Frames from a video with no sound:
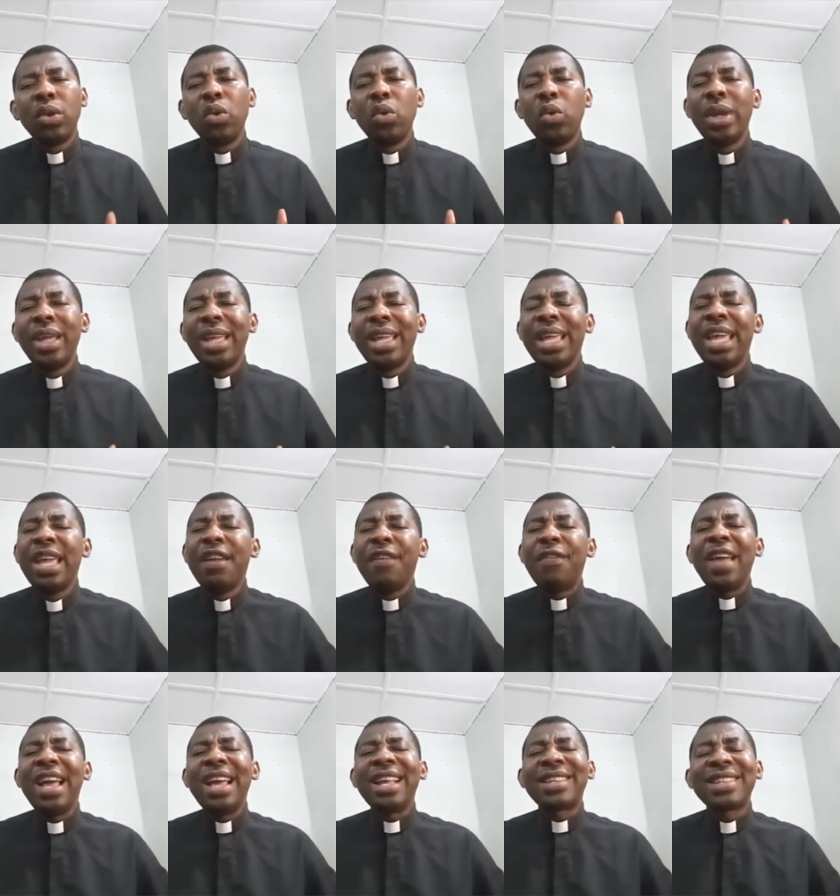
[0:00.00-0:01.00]
we
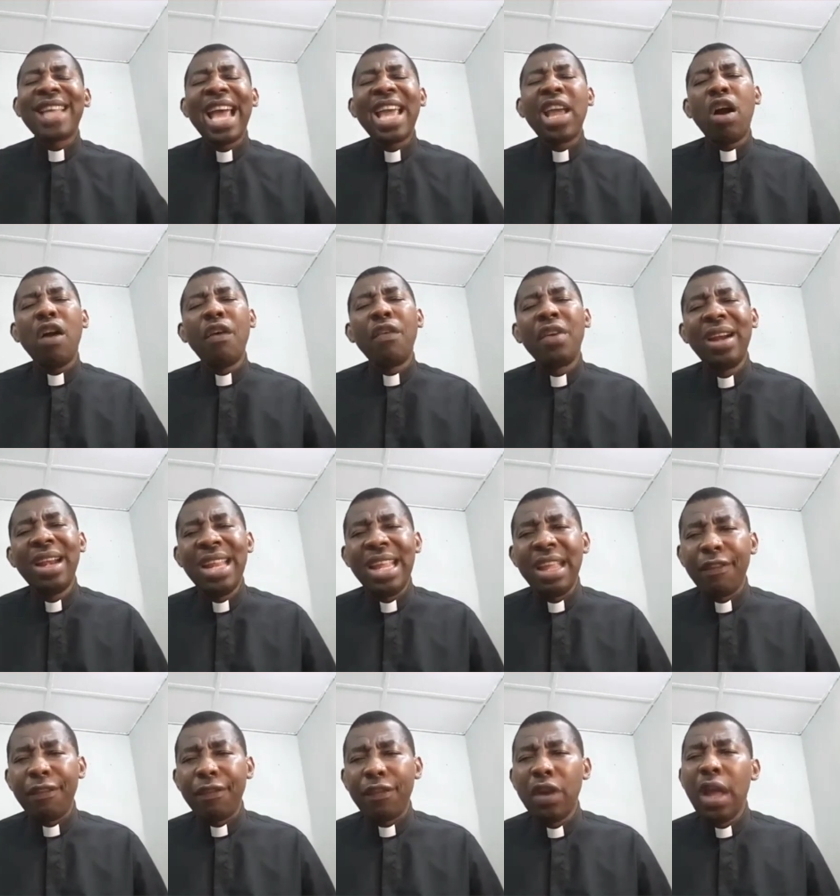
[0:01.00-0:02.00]
heave a sigh of
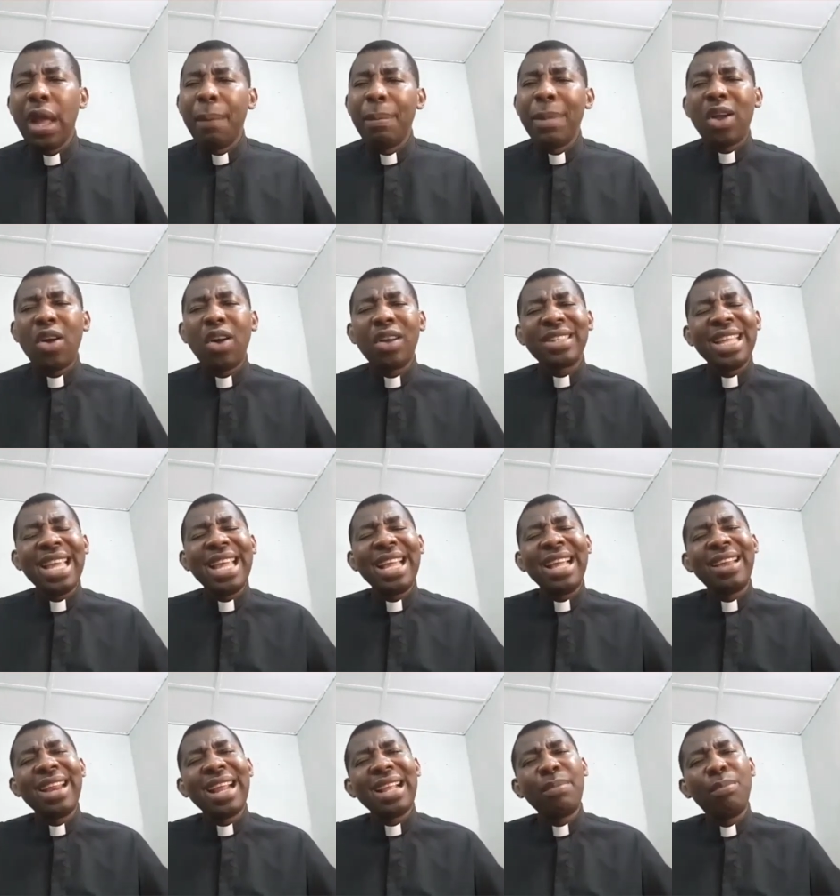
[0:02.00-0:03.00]
relief because a
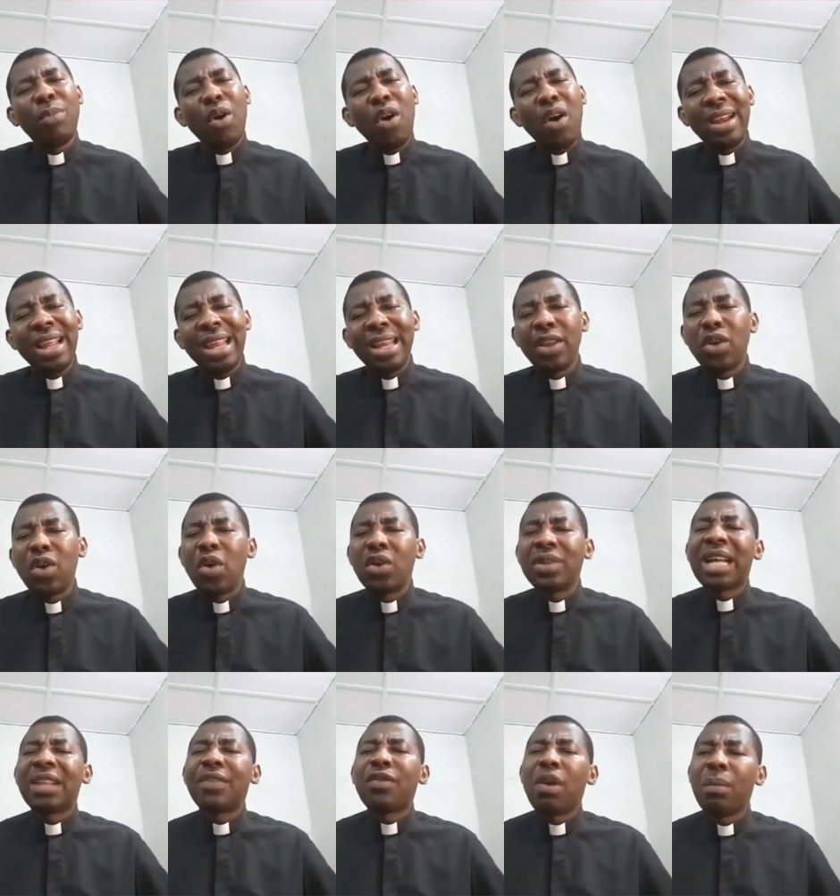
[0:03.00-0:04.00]
great burden
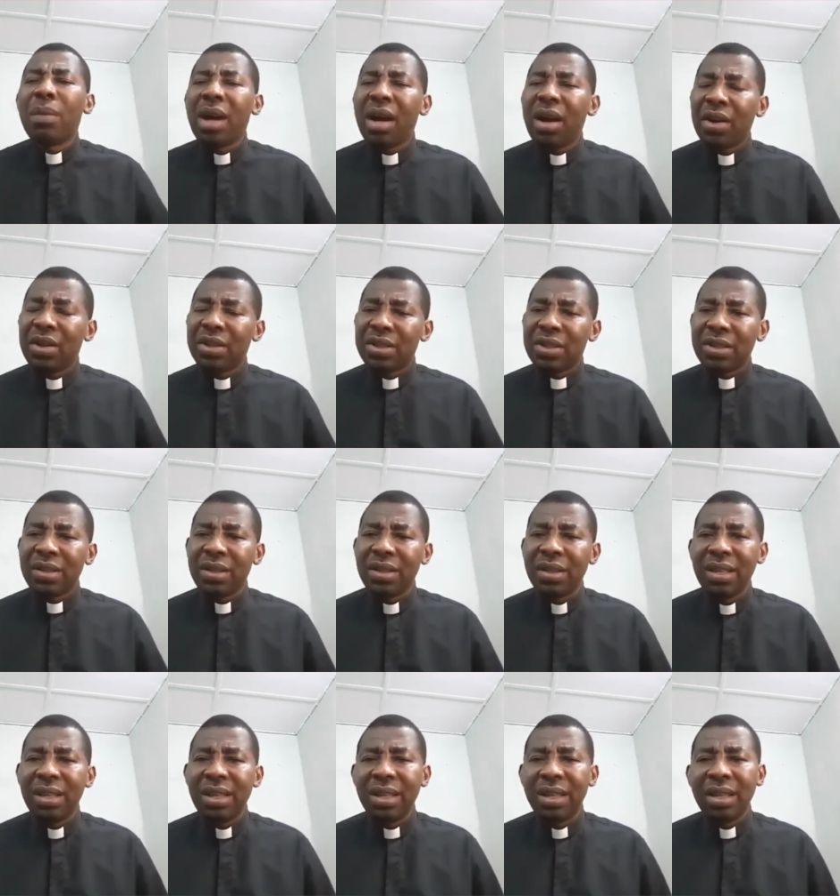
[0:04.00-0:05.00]
goes out from us.
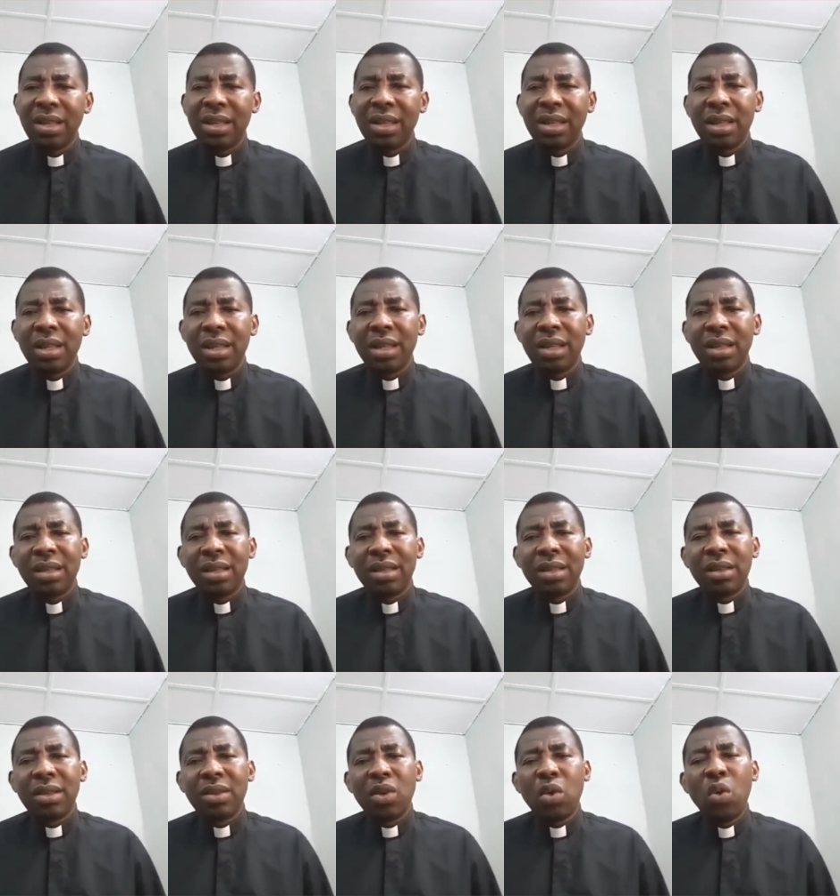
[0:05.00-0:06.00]

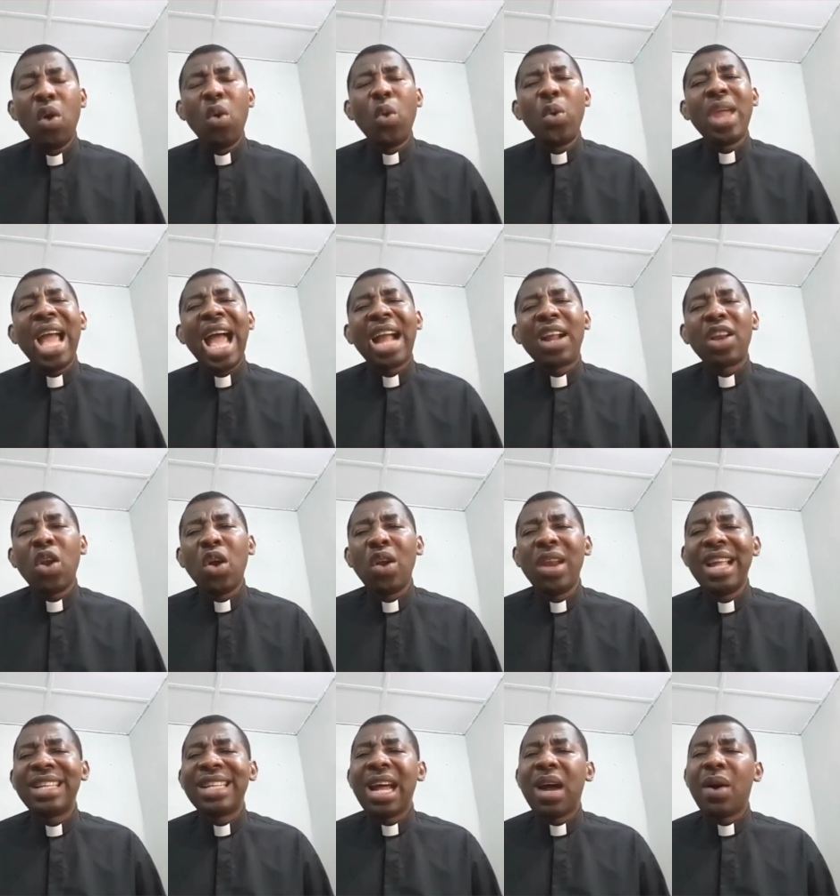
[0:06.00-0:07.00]
When we
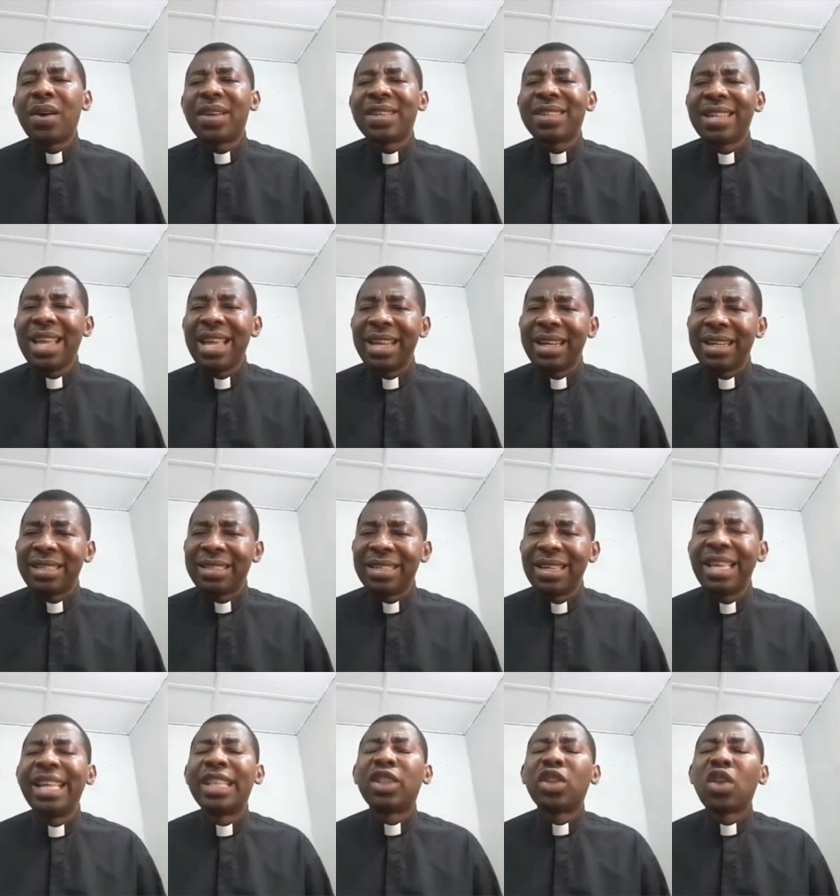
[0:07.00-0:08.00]
acknowledge our sins,
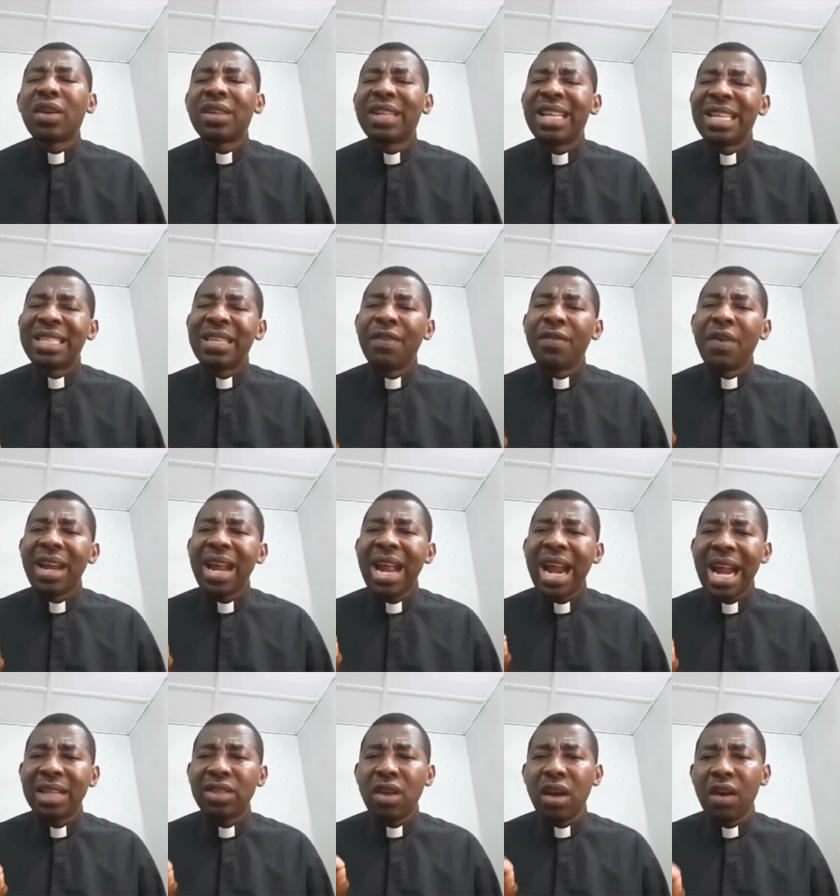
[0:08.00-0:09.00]
it touches the very
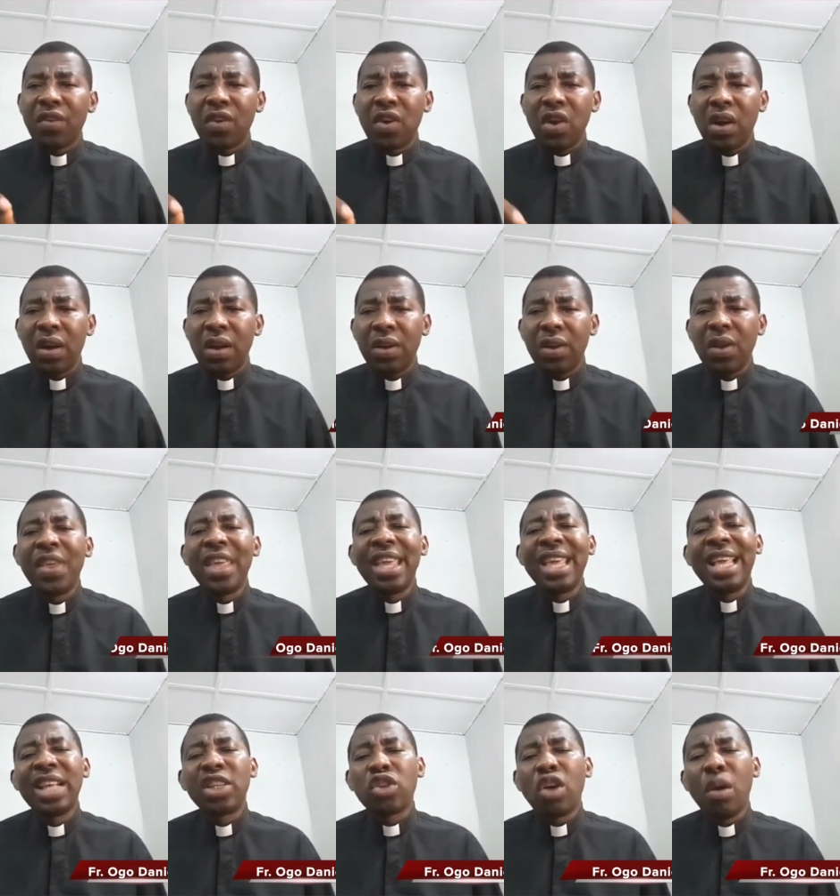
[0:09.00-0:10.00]
heart of God. He
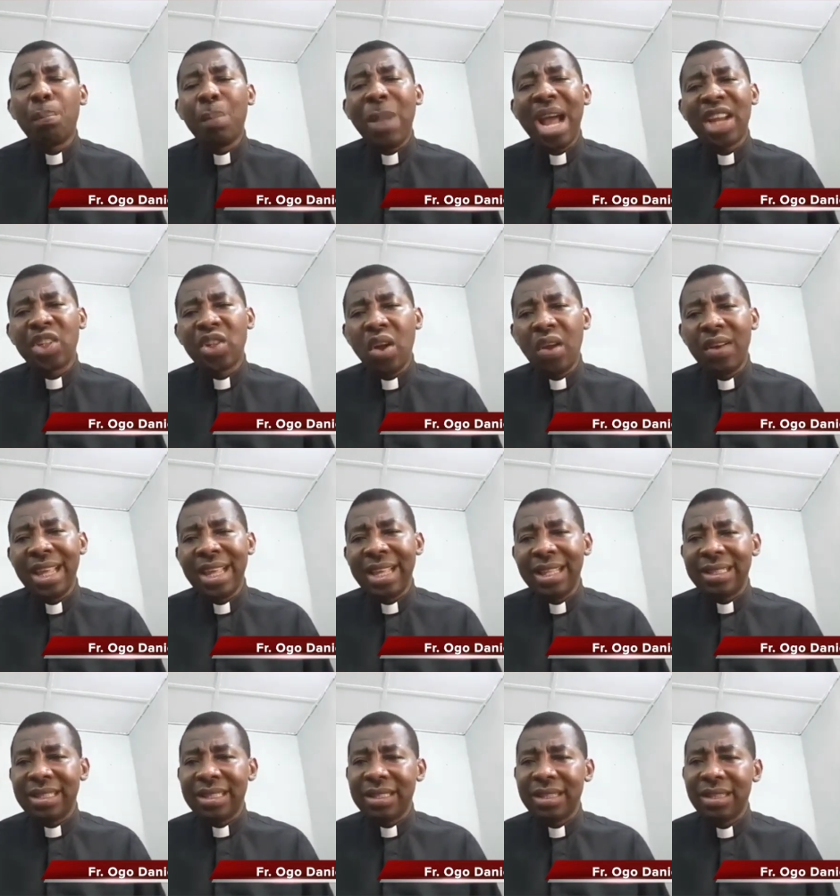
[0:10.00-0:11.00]
is
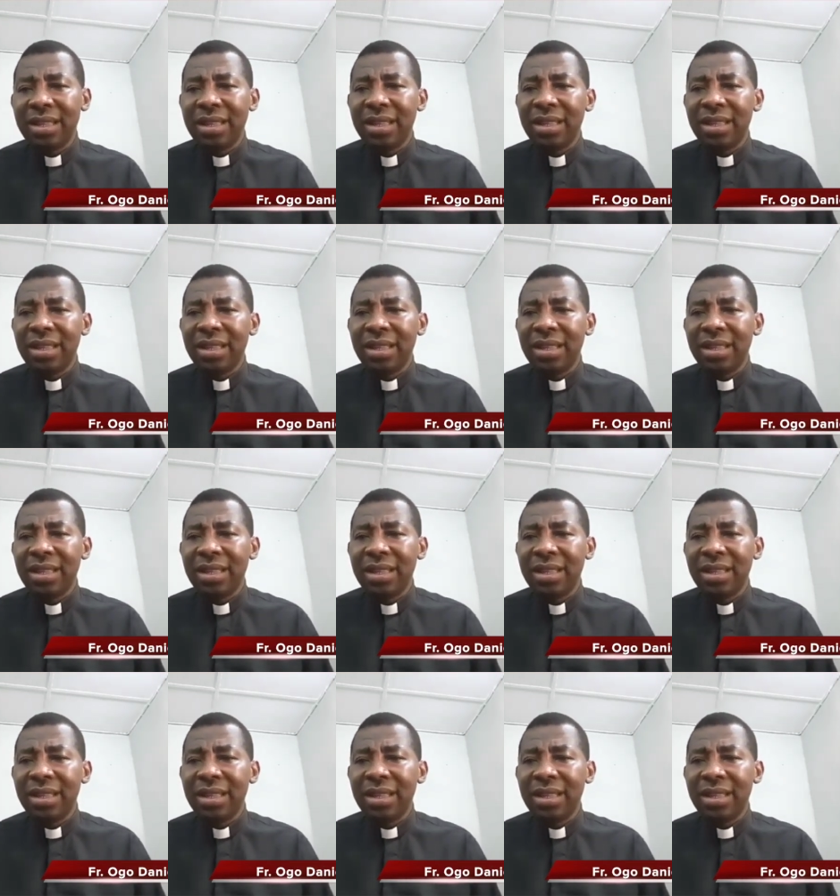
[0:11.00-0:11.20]
compassionate.